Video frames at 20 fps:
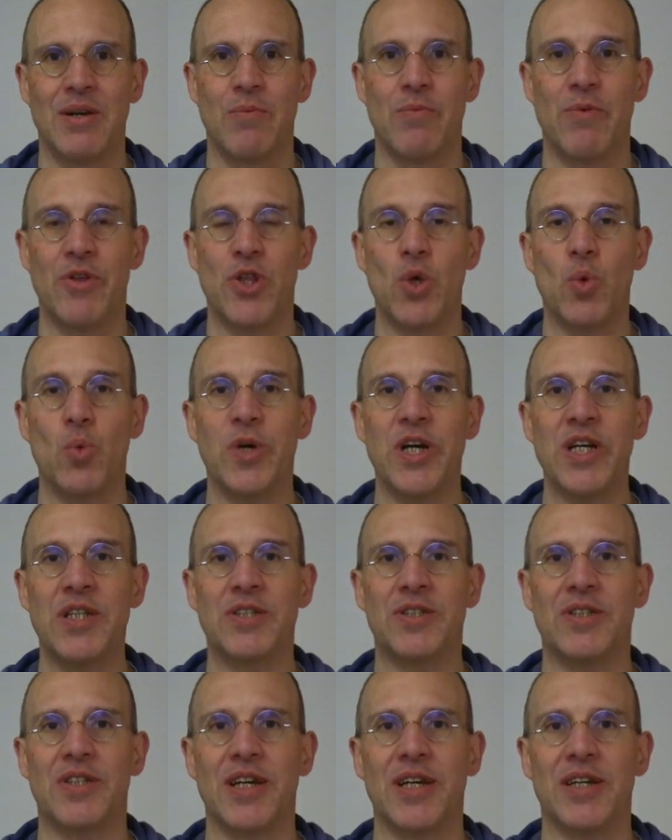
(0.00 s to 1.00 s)
With the weight
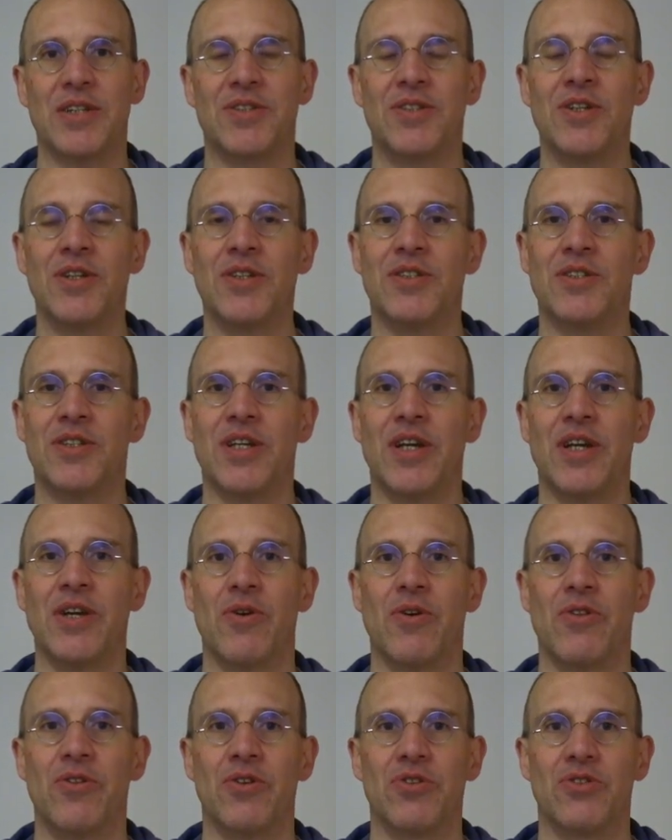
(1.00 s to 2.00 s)
stack still
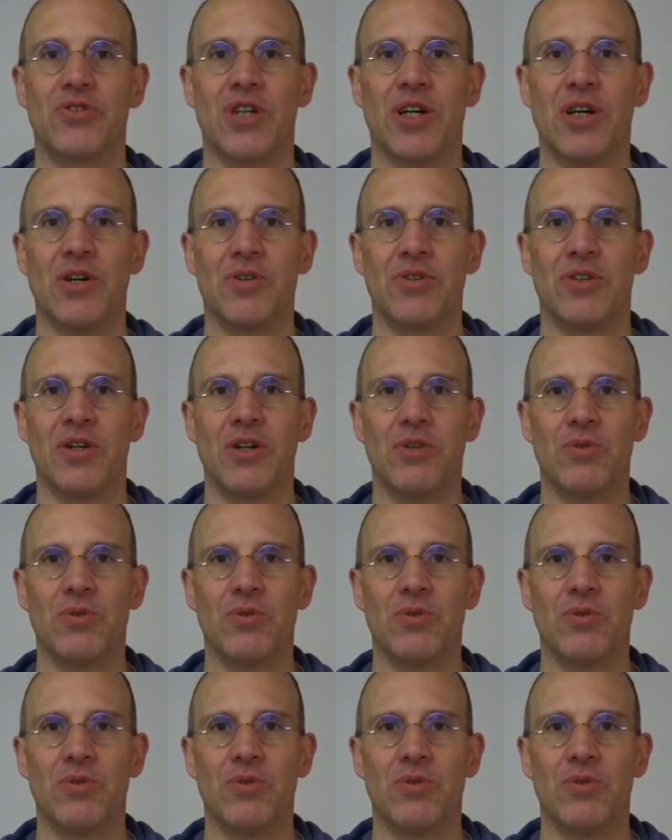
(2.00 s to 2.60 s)
staying on the ground,